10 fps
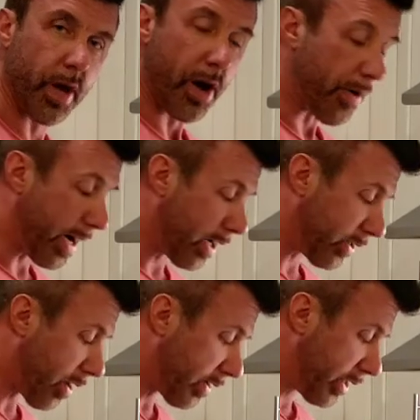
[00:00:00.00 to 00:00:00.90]
Alright, our
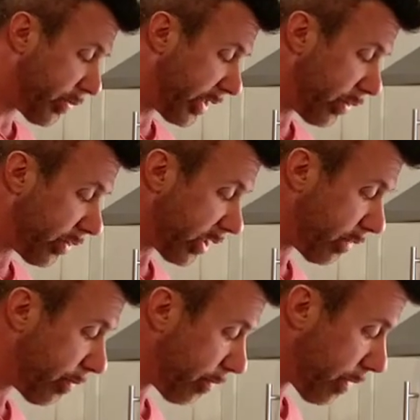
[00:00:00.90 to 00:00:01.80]
sauce is reduced
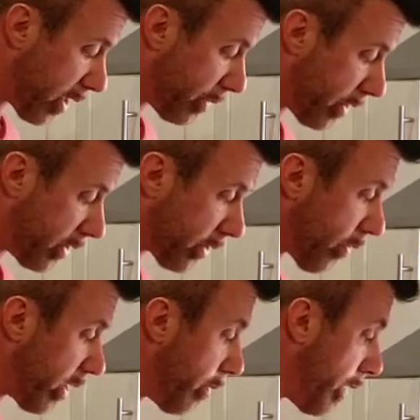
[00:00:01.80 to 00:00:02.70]
just about as much as it's
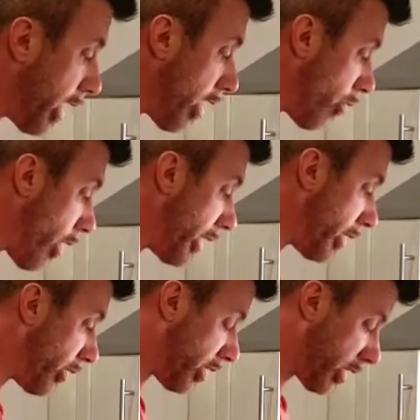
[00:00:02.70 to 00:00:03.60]
going to be, and our rice
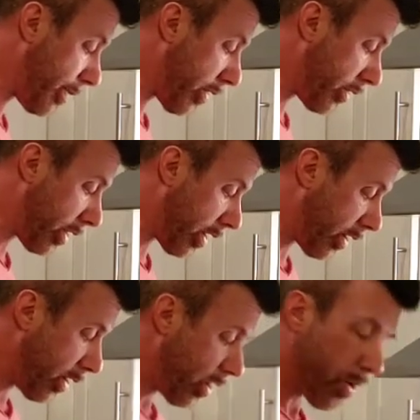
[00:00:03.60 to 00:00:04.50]
is just about
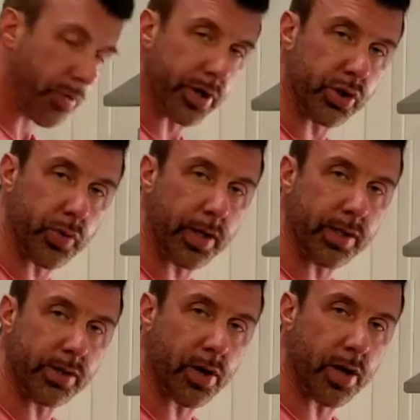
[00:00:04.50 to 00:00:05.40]
done. We're going to strain the
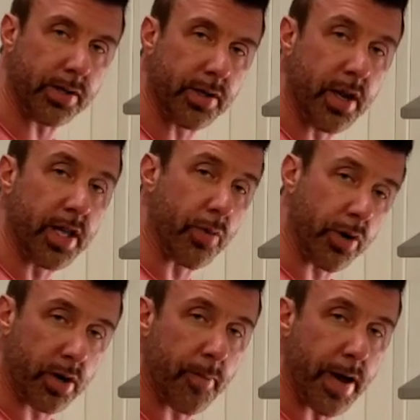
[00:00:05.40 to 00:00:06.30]
sauce, and we're
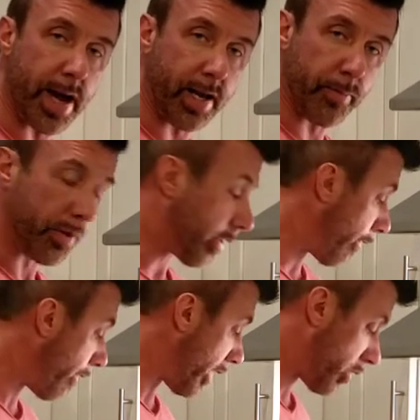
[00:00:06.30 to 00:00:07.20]
going to come back and put the
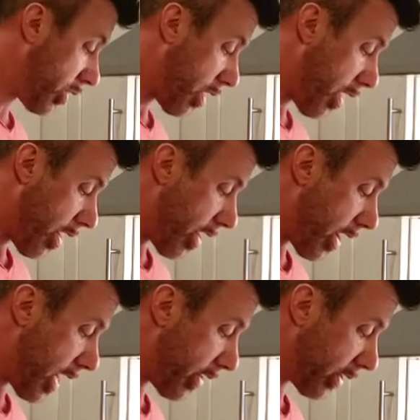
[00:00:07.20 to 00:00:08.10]
fish
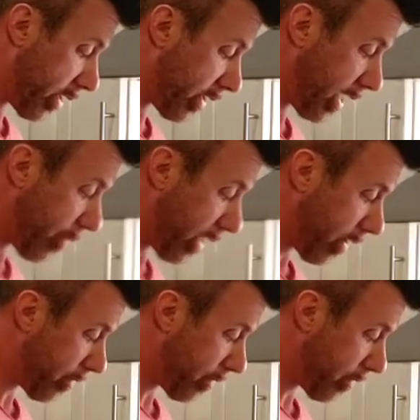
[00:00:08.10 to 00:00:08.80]
on the saute pan.